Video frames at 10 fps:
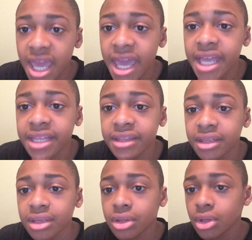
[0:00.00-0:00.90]
And,
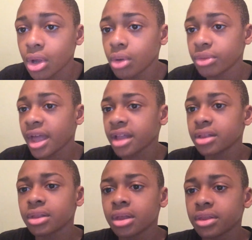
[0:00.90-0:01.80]

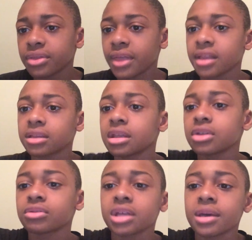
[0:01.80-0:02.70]
that's
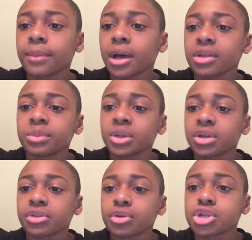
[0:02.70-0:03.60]
literally impossible
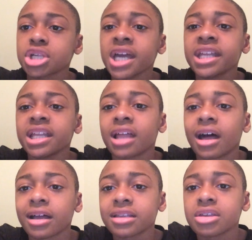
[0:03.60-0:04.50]
because they're shiny
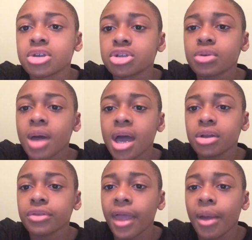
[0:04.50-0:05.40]
locked. So
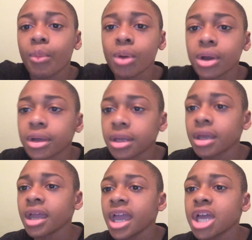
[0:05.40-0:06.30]
how does that work?
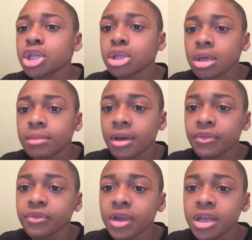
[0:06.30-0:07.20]
And
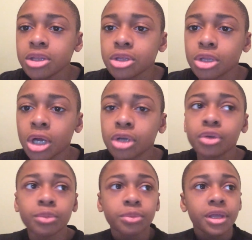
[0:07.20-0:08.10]
my friend Sean,
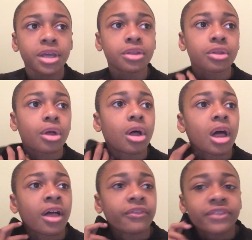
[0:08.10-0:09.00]
who plays
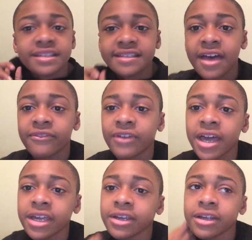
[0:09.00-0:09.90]
Alpha
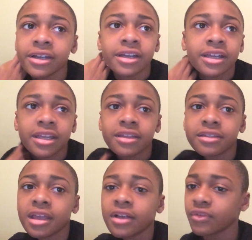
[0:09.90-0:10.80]
Sapphire
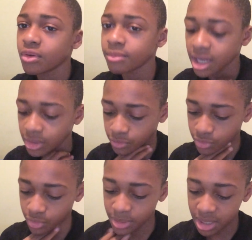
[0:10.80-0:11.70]
instead of Omega
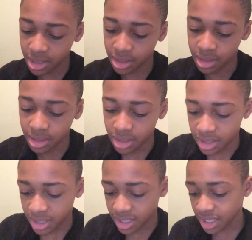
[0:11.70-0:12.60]
Ruby,
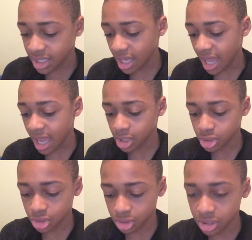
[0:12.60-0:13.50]
he
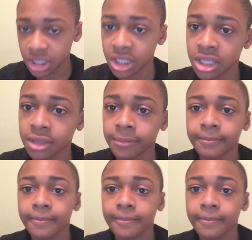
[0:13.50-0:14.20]
actually